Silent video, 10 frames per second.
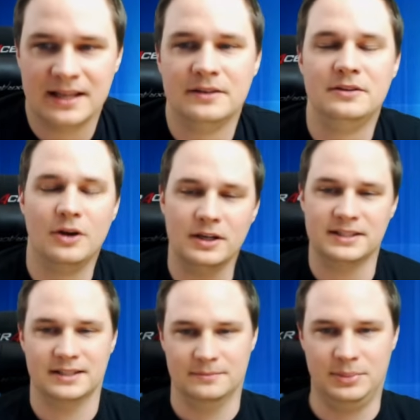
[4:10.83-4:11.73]

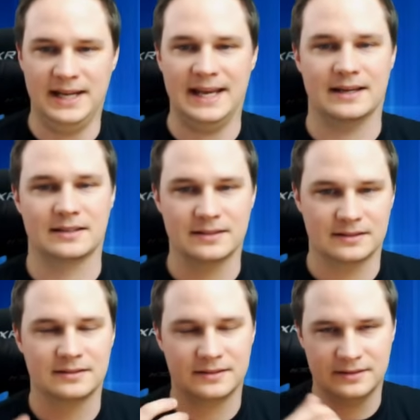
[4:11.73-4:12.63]
not black.
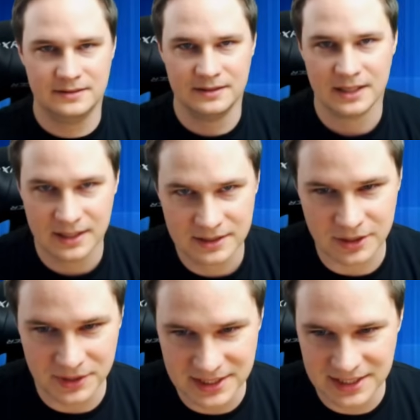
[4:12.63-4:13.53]

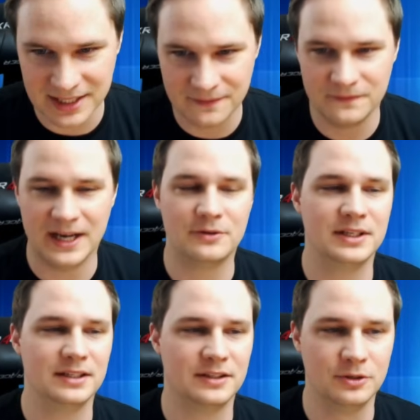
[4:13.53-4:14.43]
So this is a
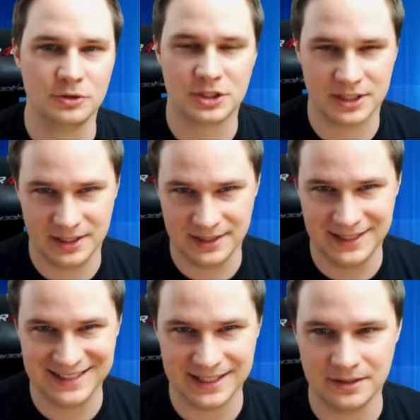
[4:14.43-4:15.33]
very huge
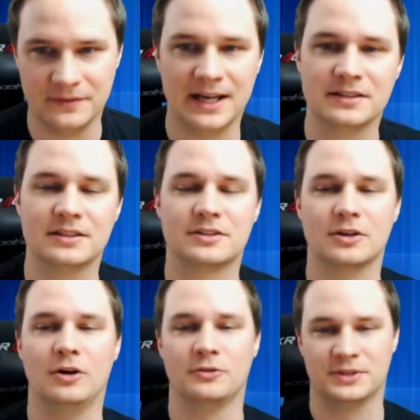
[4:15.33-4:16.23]
disadvantage
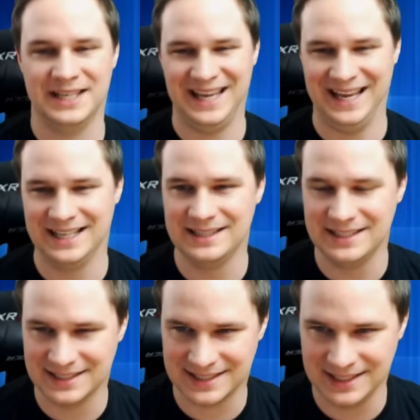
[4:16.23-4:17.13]
of the
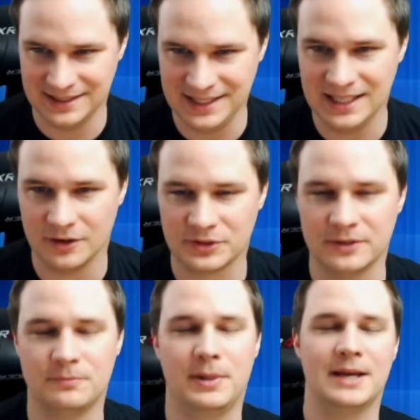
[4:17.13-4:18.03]
LCD of the
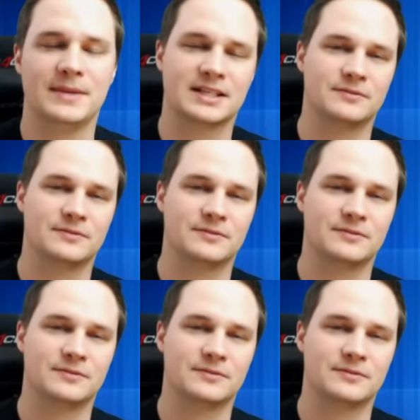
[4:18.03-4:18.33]
Pimax